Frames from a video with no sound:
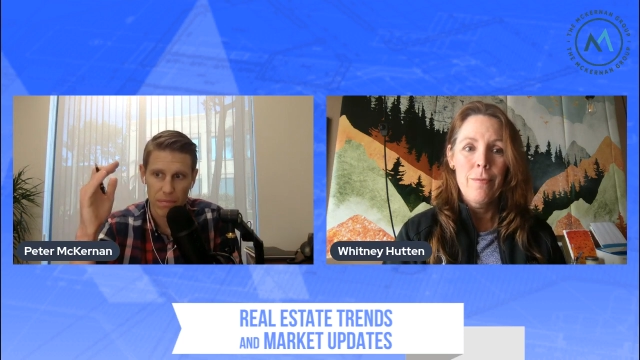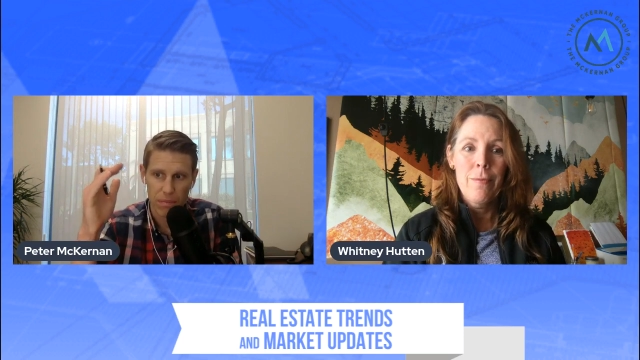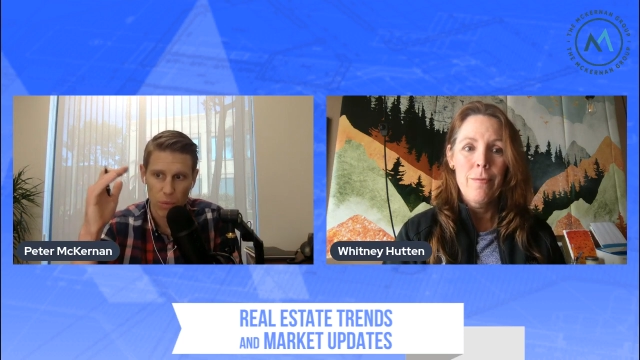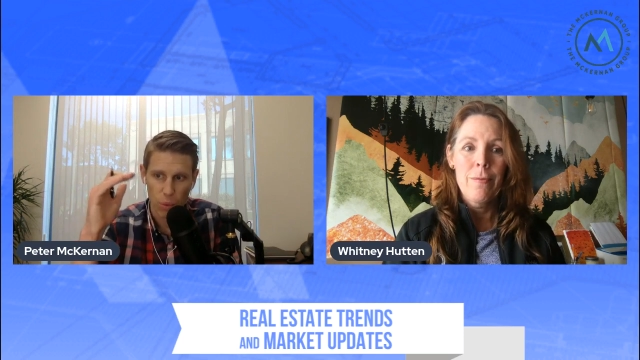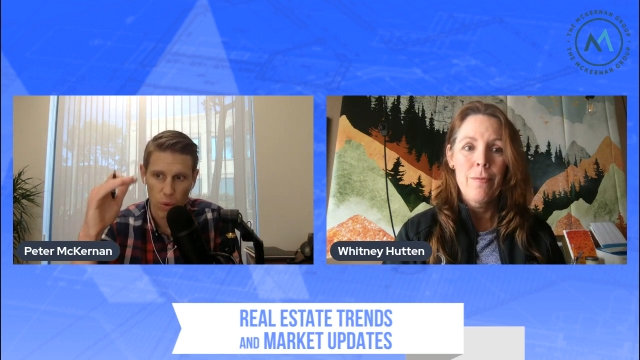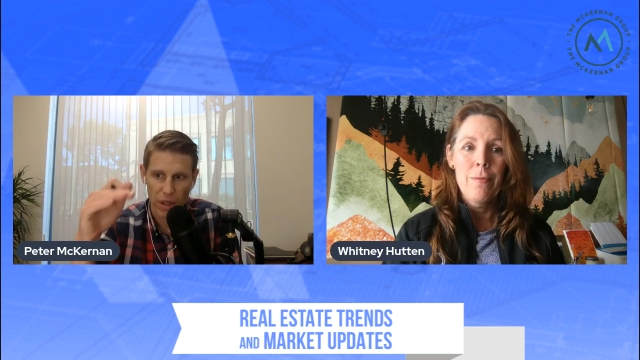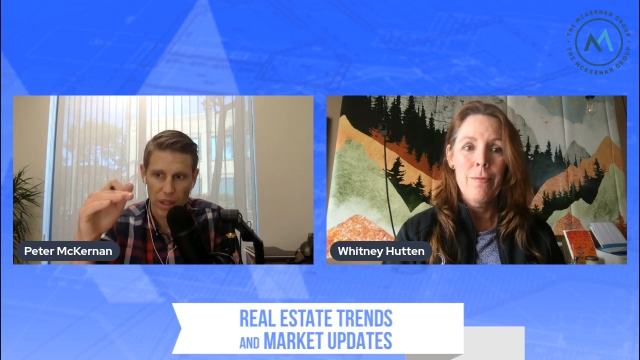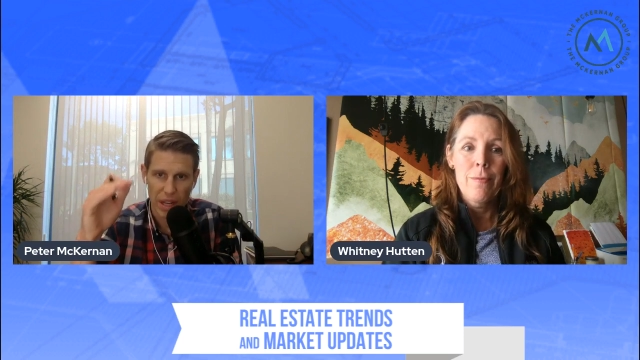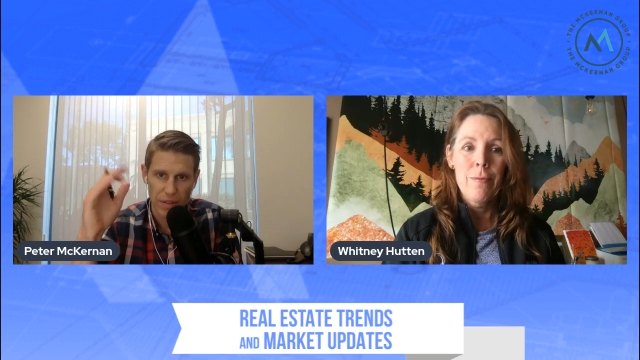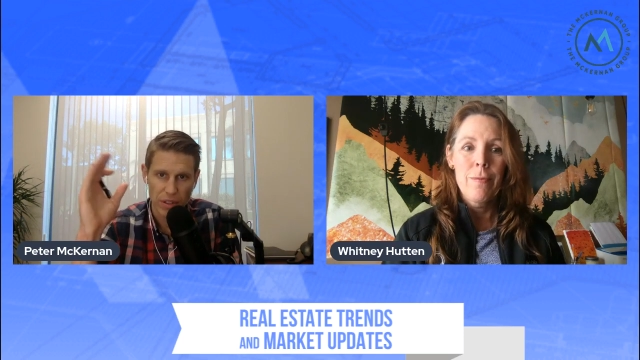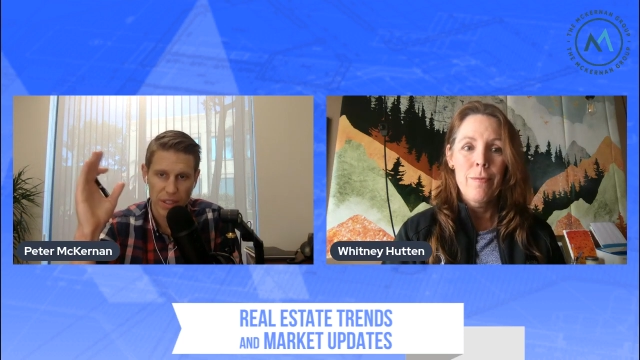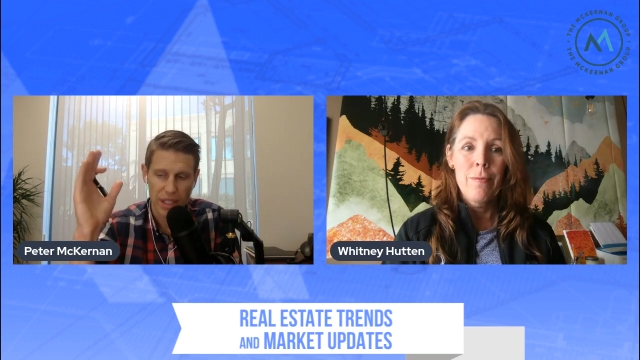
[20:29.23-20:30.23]
Speaker 1: one
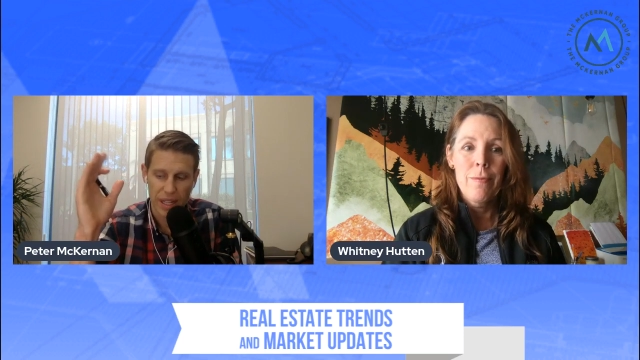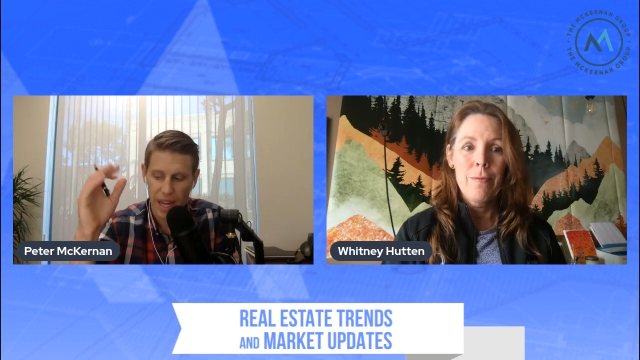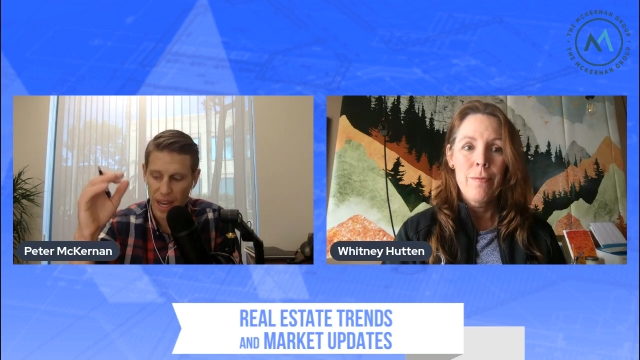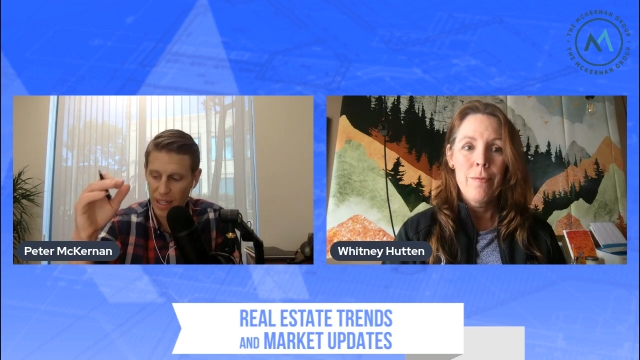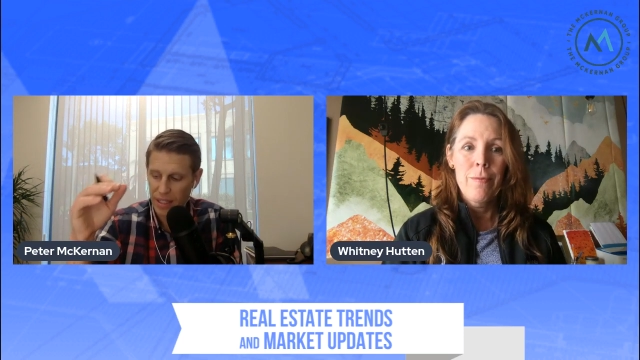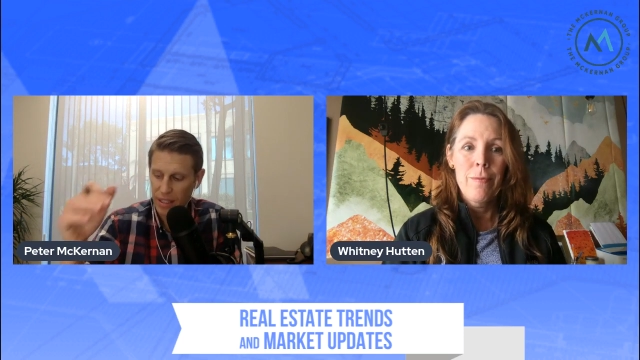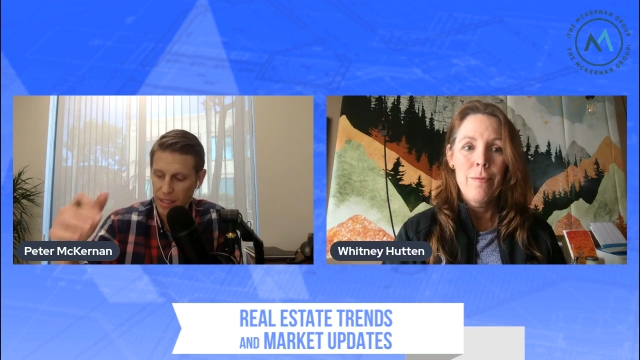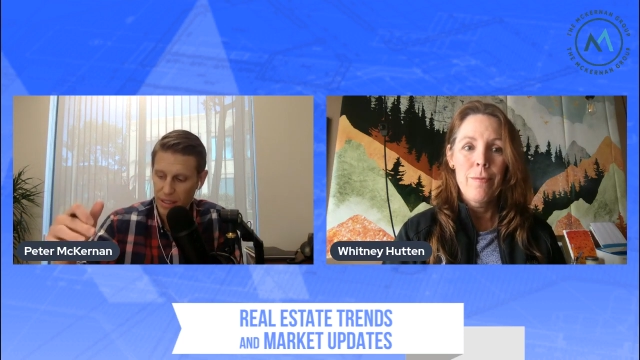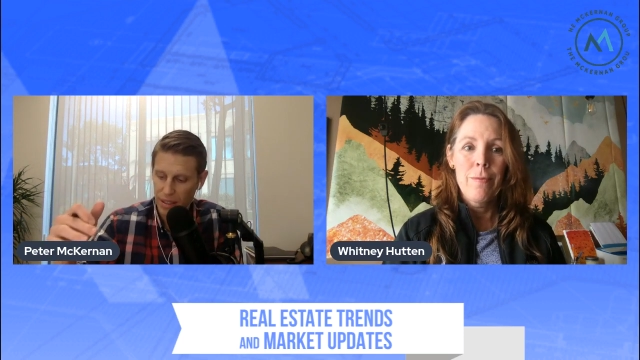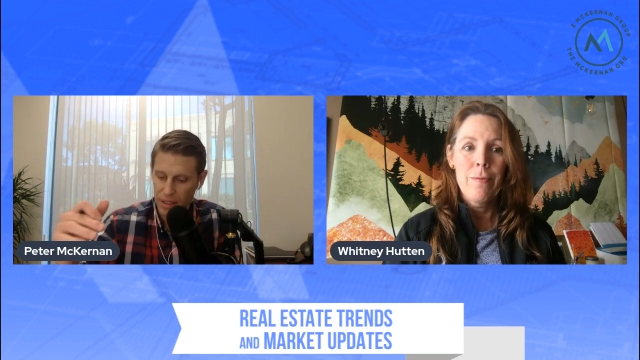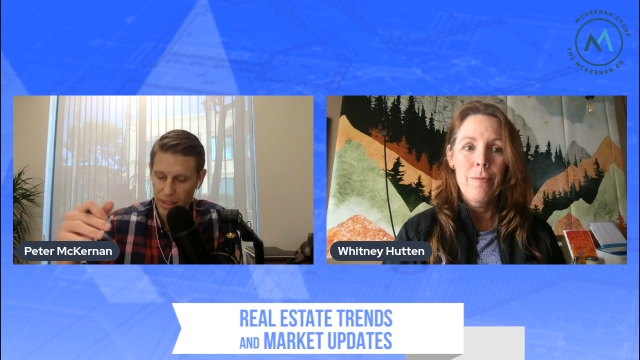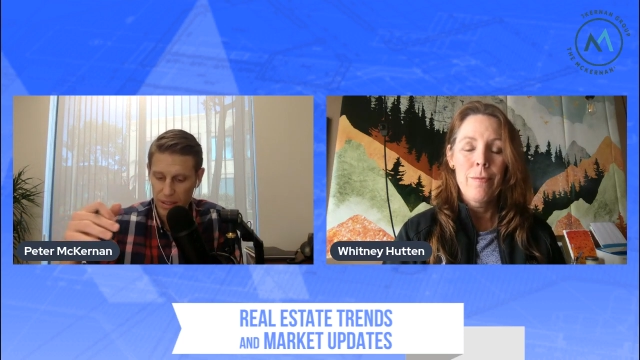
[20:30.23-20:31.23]
level to the next
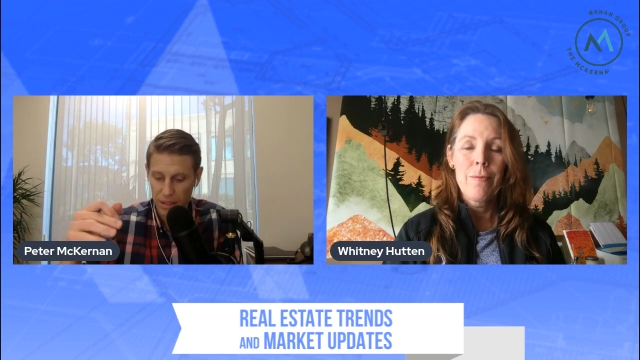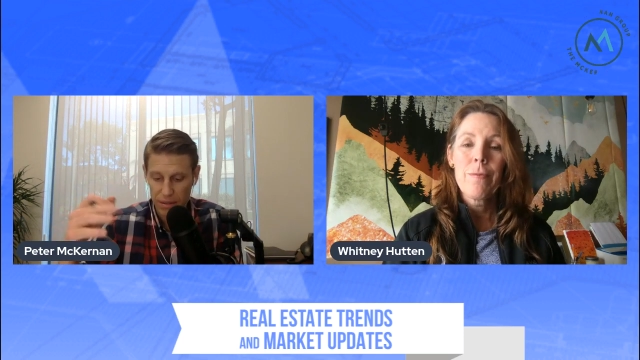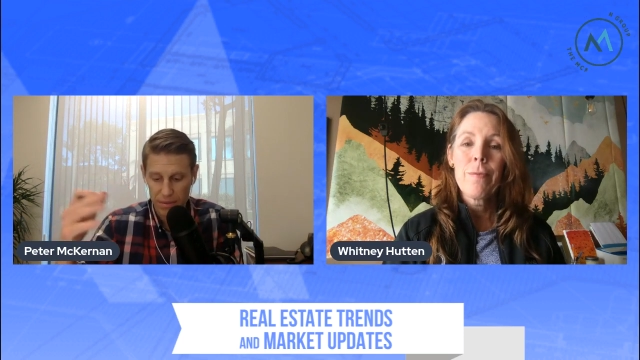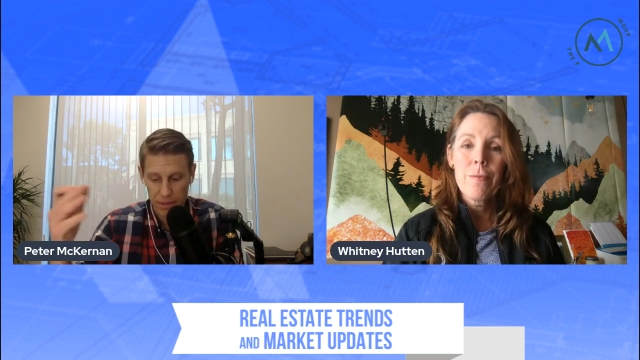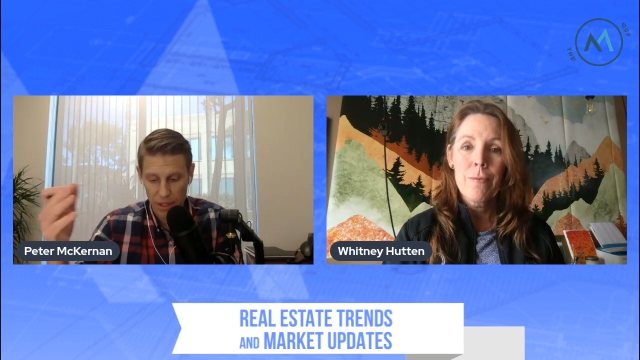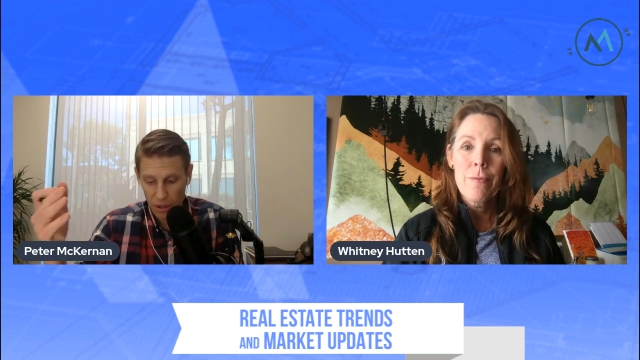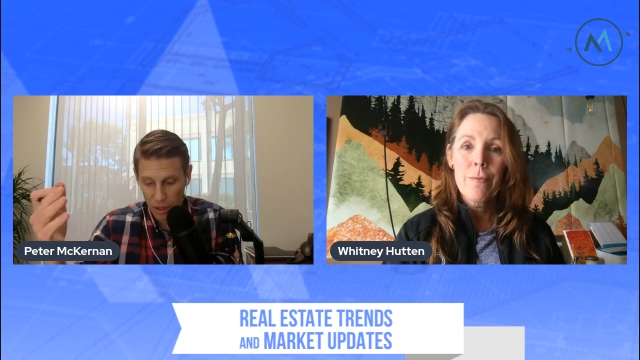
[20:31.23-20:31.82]
is you know